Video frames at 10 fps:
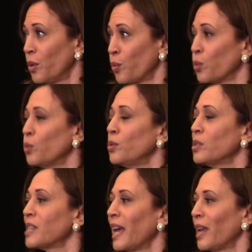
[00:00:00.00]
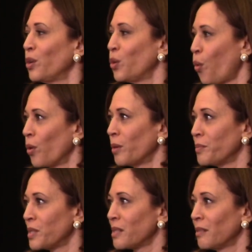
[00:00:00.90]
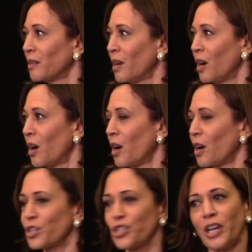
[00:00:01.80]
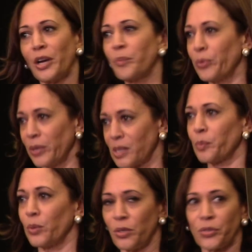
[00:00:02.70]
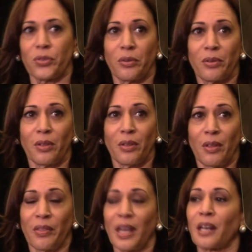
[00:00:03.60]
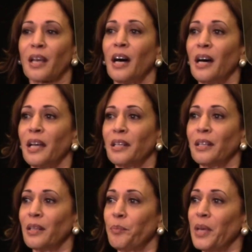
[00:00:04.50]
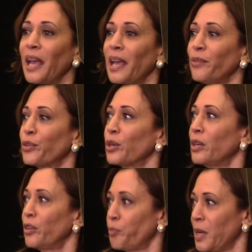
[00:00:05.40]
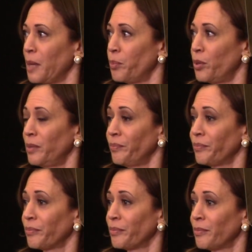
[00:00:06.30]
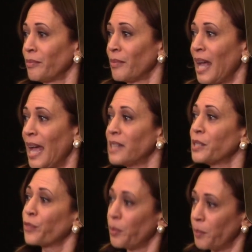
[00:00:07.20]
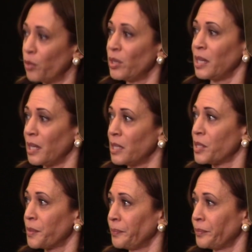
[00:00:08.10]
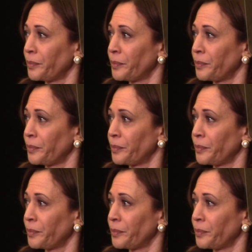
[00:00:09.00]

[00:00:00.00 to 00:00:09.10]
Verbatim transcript: Rules and norms are shared principles that guide the behavior of people and of communities.